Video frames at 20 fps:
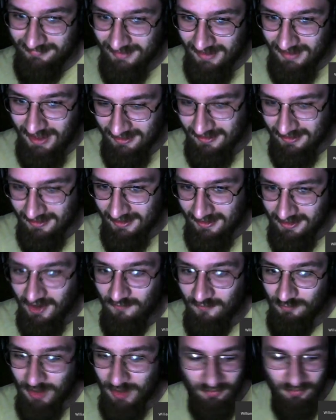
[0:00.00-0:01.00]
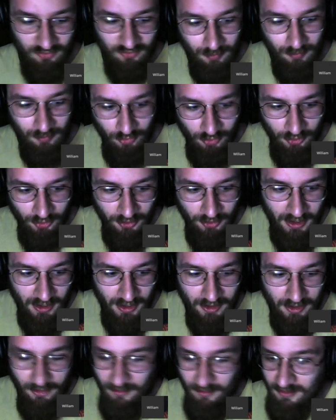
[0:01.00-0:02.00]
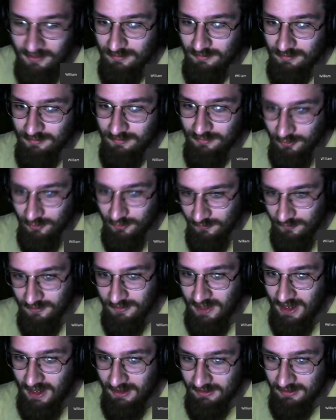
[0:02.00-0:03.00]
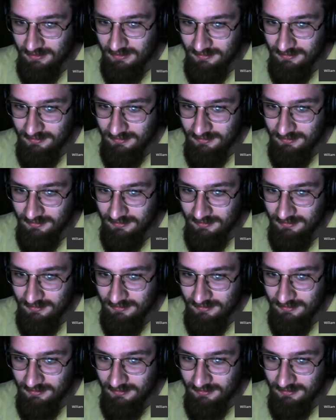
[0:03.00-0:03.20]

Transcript: That's because I self-publish on Blur and no one uses that